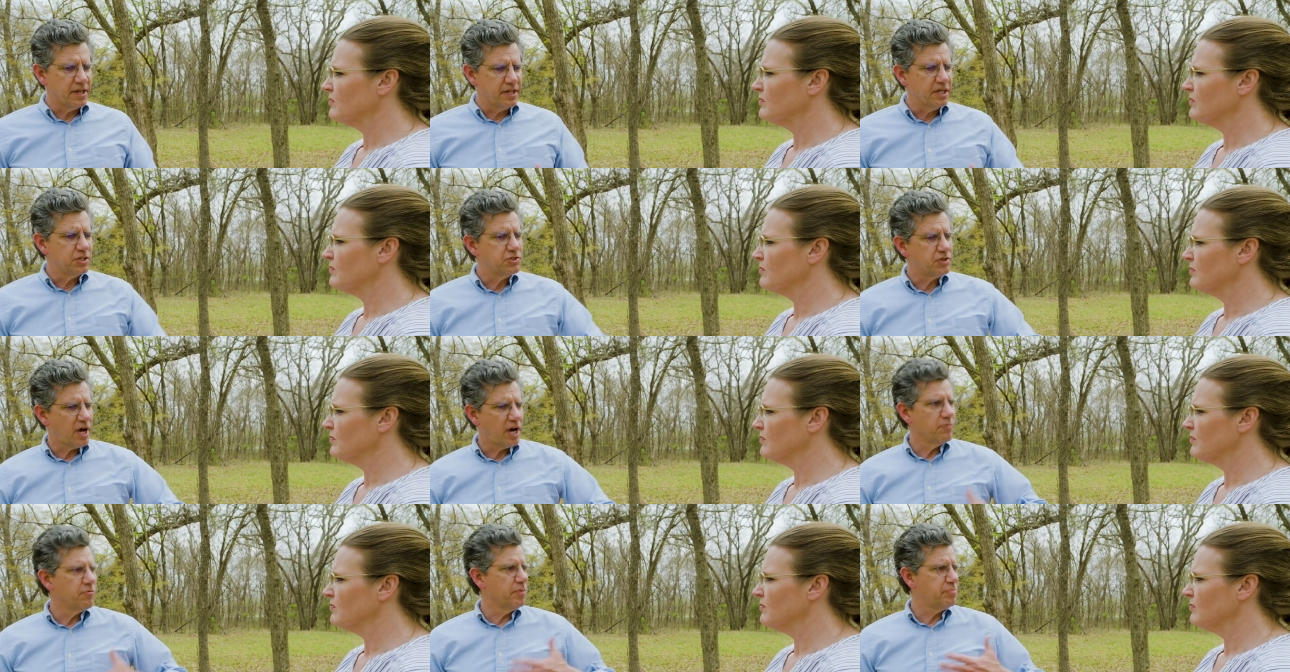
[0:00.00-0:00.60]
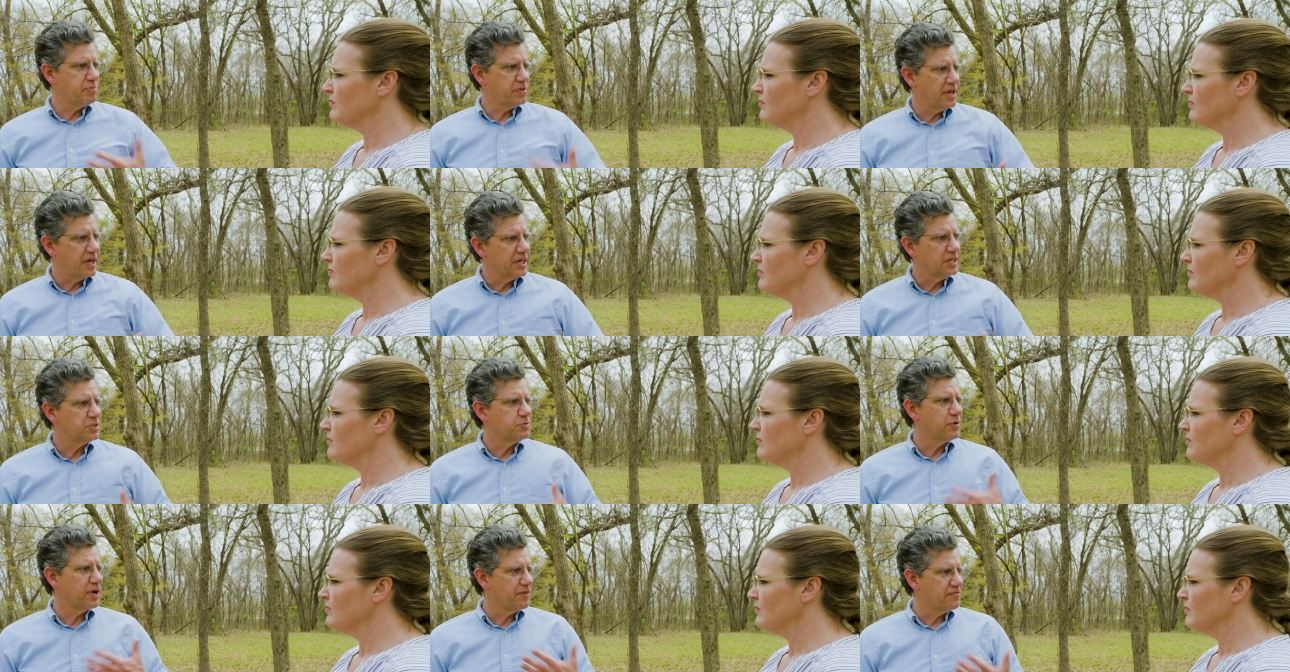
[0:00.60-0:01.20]
Speaker 1: and then try to
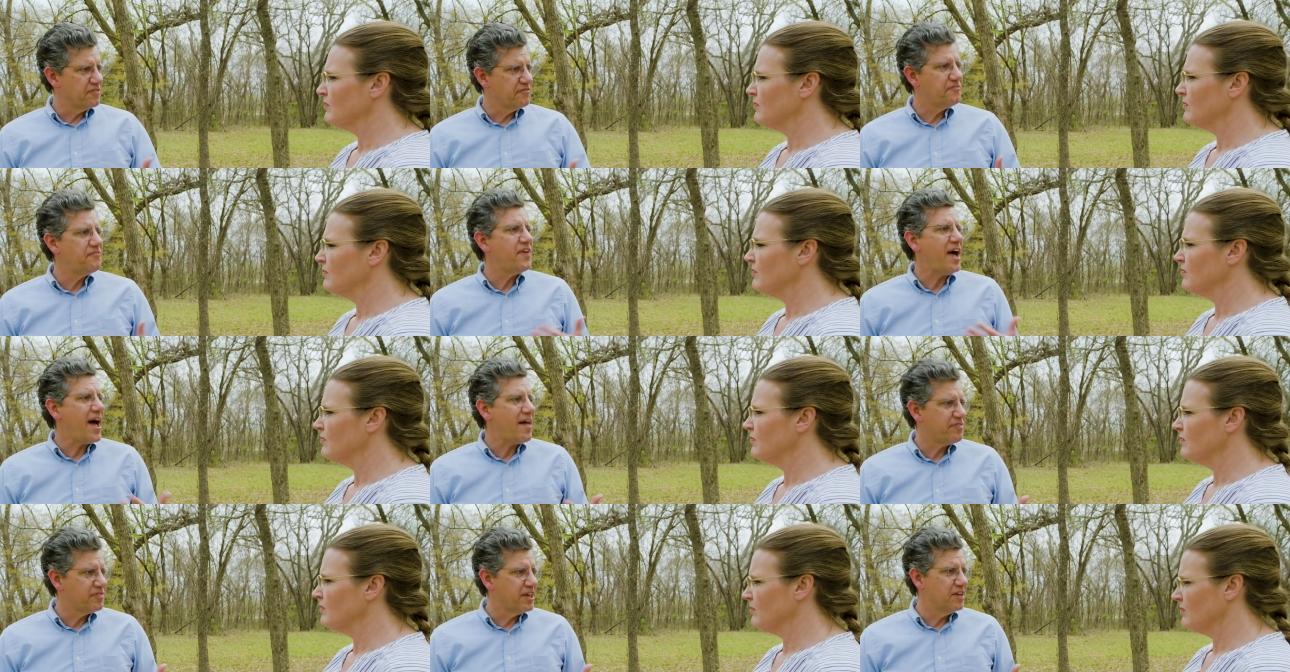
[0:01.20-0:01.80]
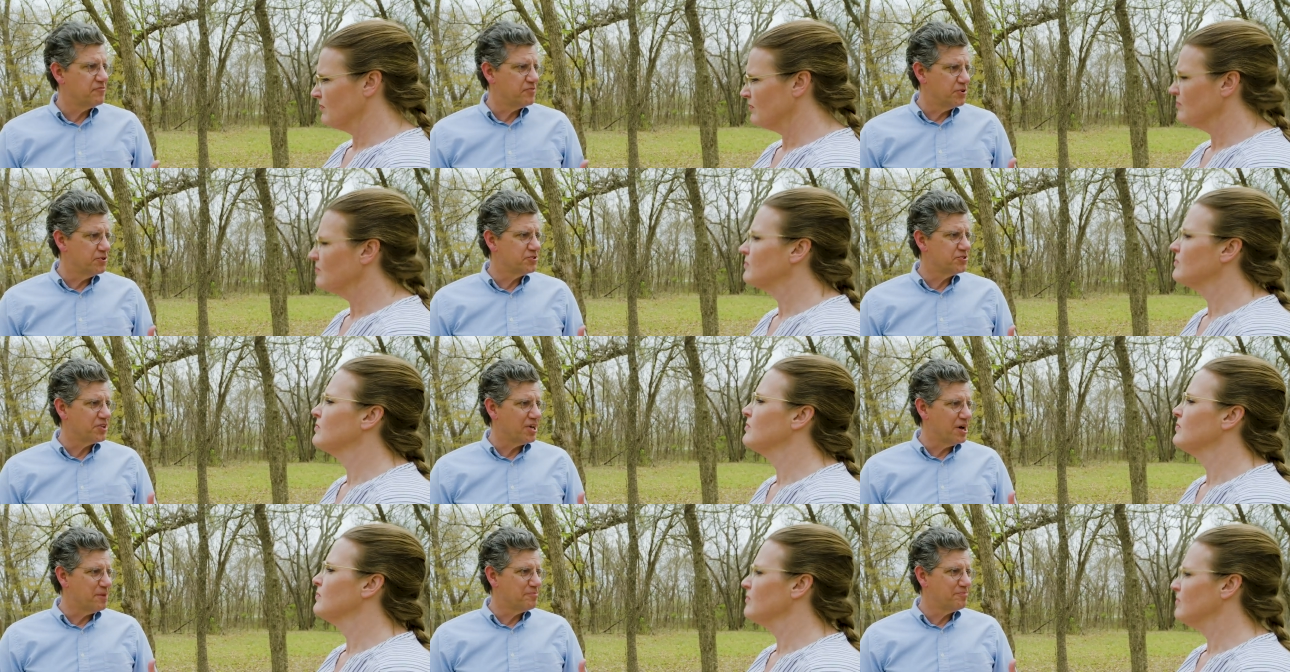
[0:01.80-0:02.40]
replenish whatever fat they've
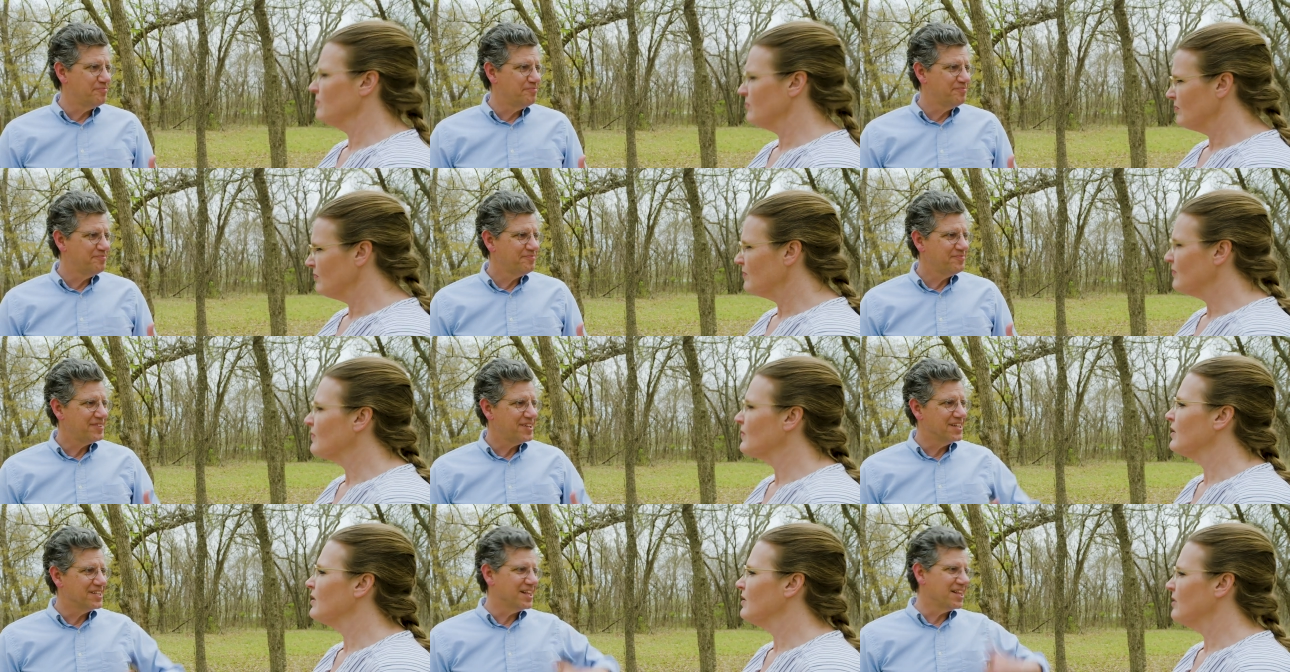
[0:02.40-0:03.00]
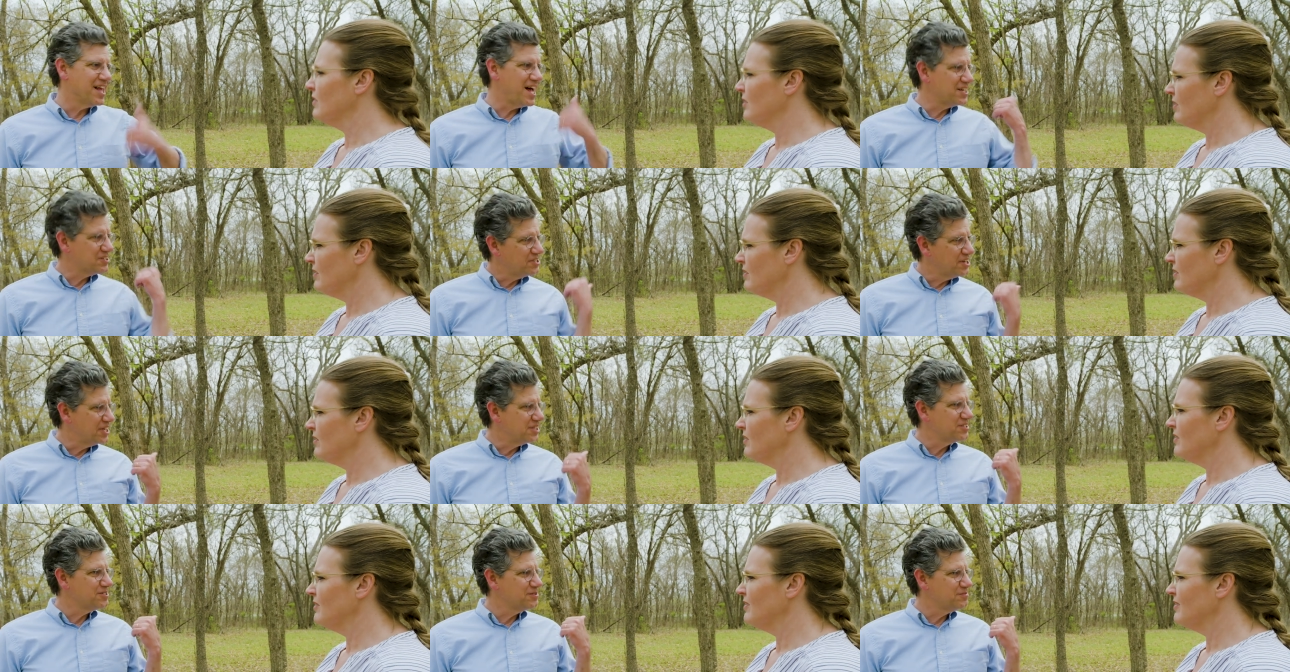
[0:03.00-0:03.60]
used up in the
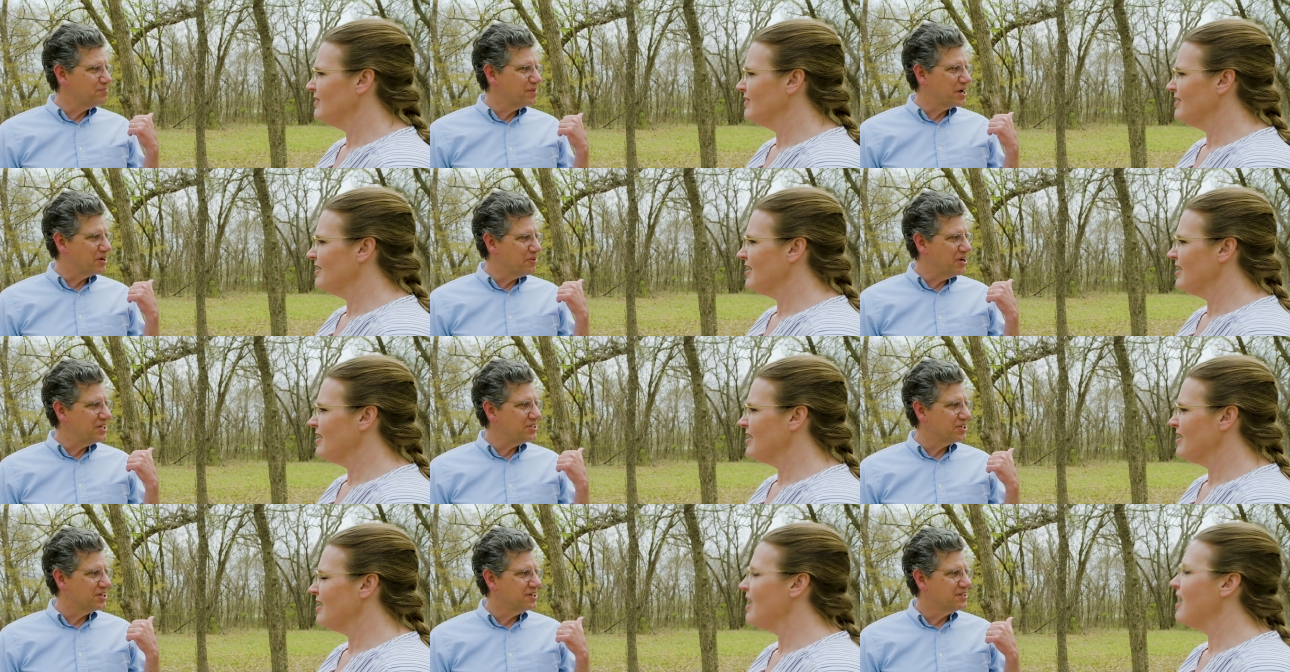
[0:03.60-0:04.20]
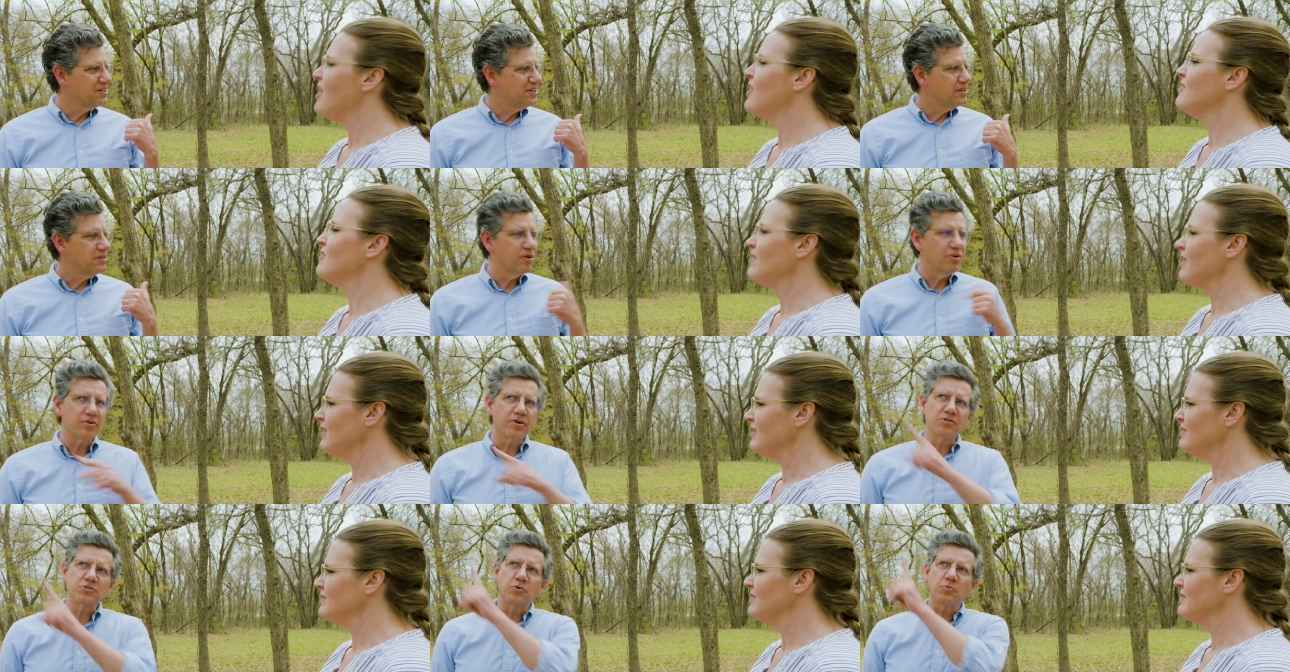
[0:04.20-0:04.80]
last night's migration. Okay.
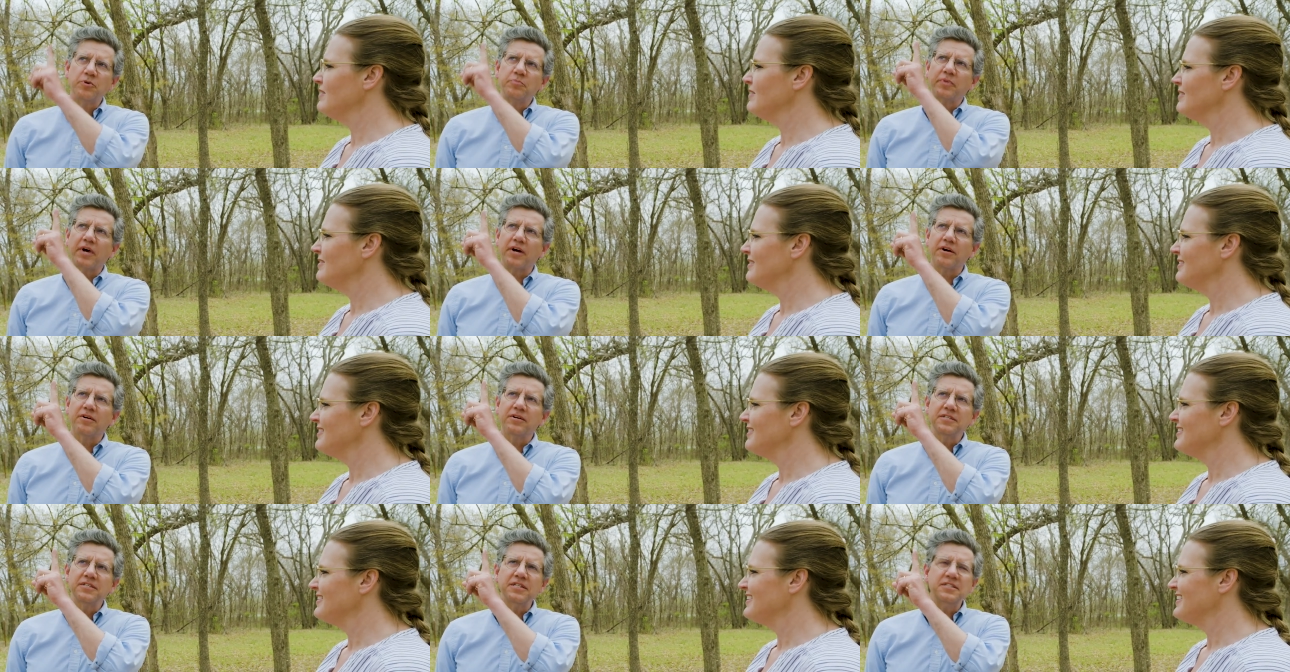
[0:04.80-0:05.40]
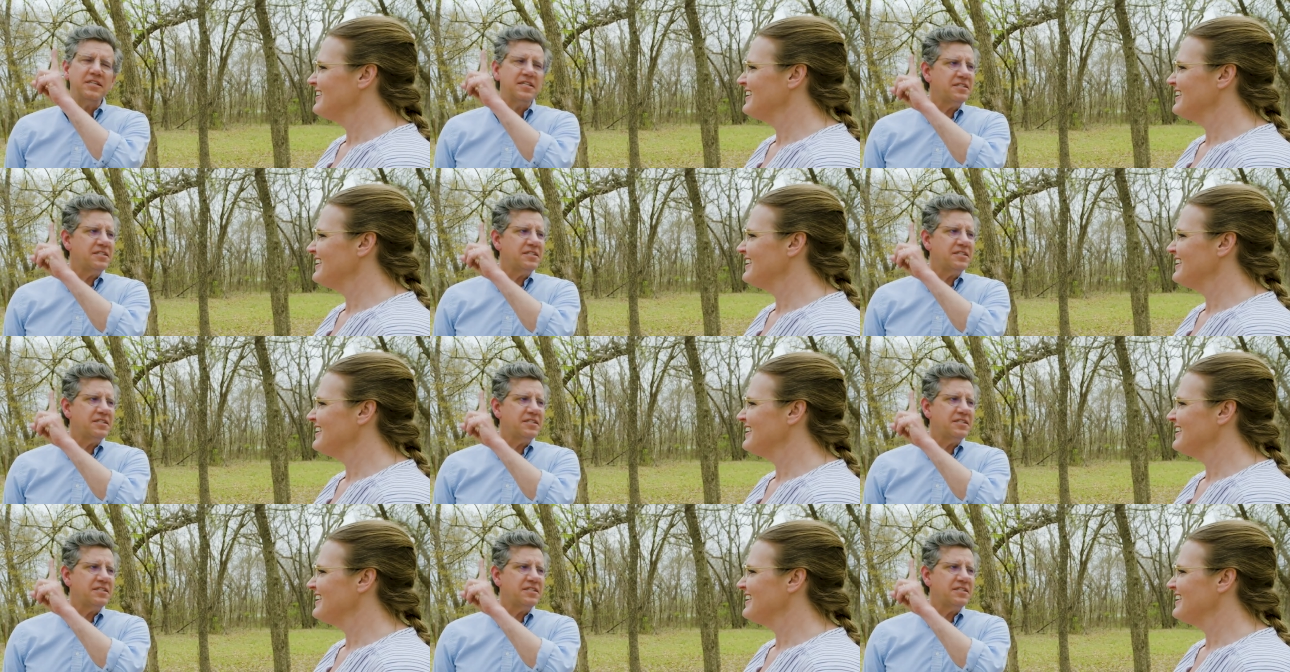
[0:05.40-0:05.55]
Oh, there goes a woodpecker.